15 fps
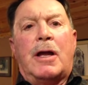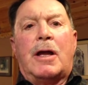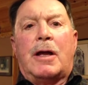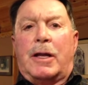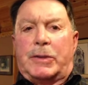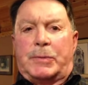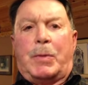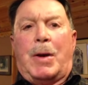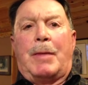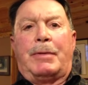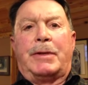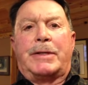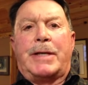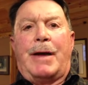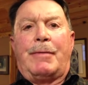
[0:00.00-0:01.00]
It's probably
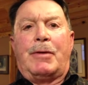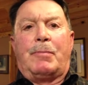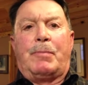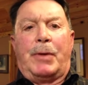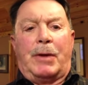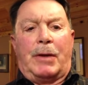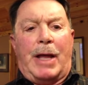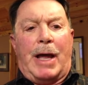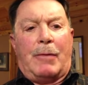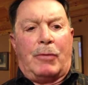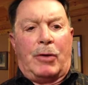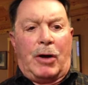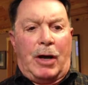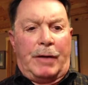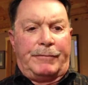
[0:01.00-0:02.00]
time to peel that
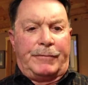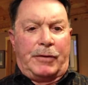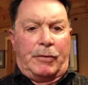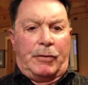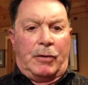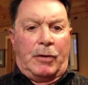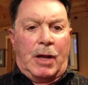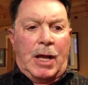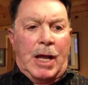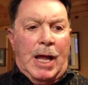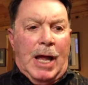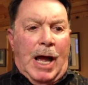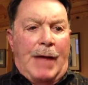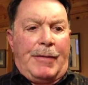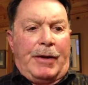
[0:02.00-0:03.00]
one off, too.
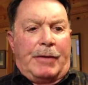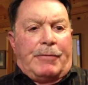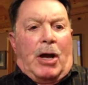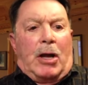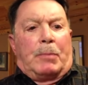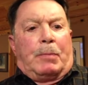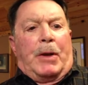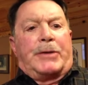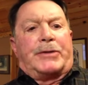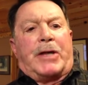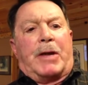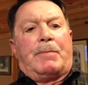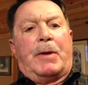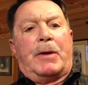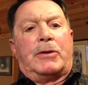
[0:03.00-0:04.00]
I think of all the places
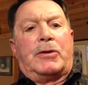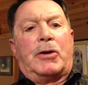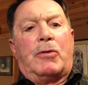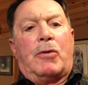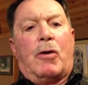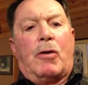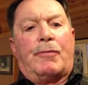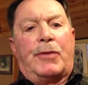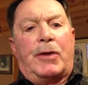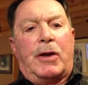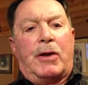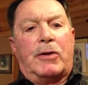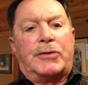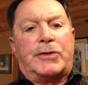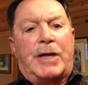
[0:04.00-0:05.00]
I've been to over the
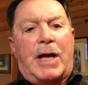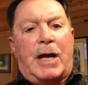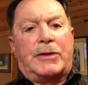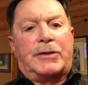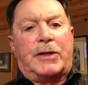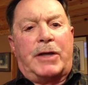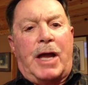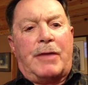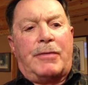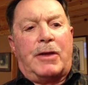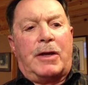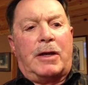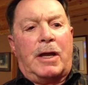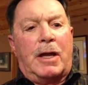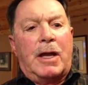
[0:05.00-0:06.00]
years, and honestly, I
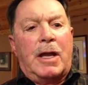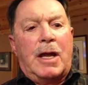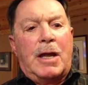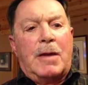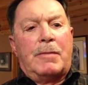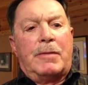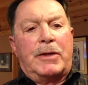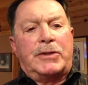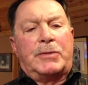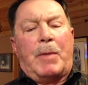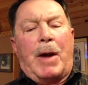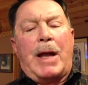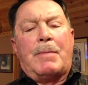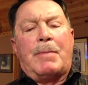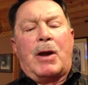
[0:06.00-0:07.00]
think this
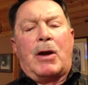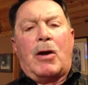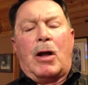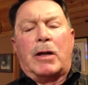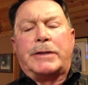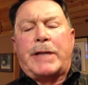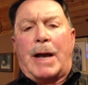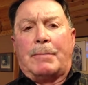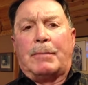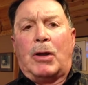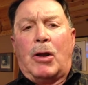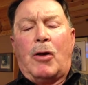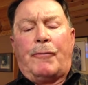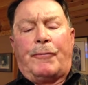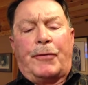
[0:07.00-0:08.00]
might have been an all-time
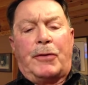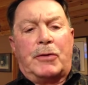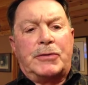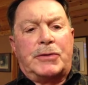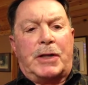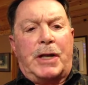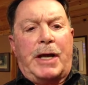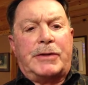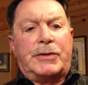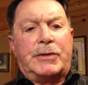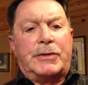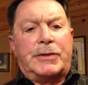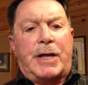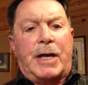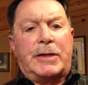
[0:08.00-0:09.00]
low for those election
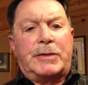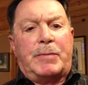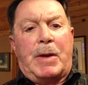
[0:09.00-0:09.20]
signs.